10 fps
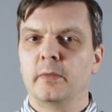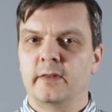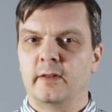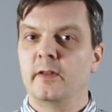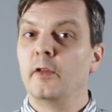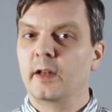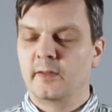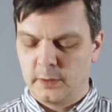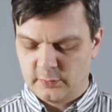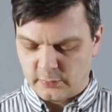but not
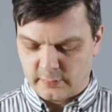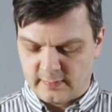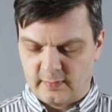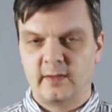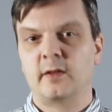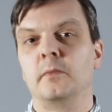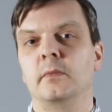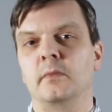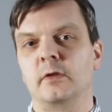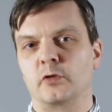as much, so this is the
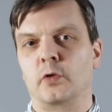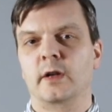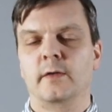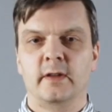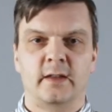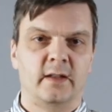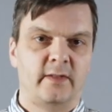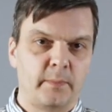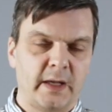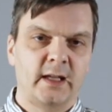majority of it, is
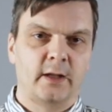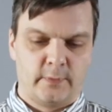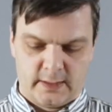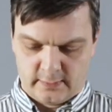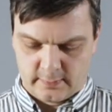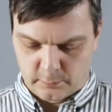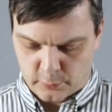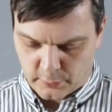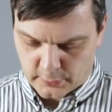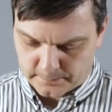the pink and red
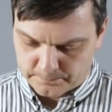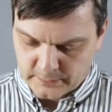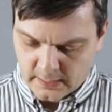Bourbon.